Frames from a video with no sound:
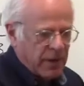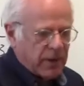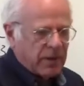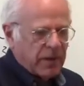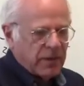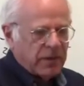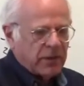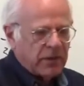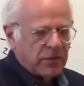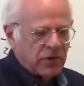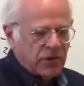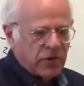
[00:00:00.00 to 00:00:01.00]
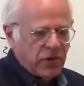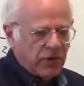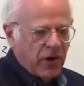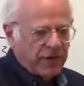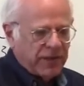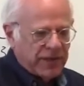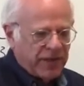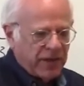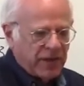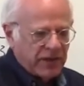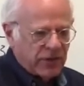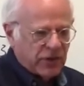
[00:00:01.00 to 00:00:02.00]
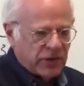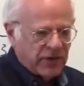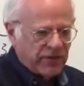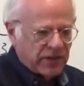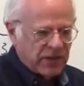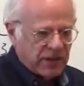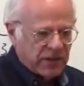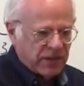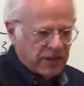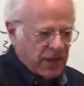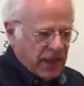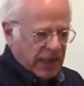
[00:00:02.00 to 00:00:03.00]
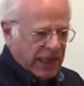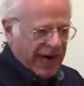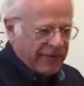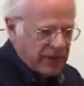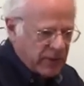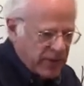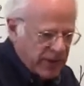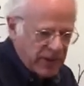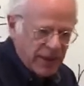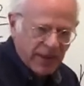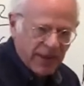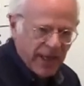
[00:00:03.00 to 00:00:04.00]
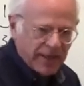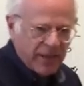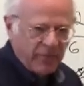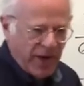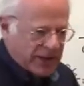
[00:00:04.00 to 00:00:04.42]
uh, uh, to secure all these other conditions of existence, carries within it, again, the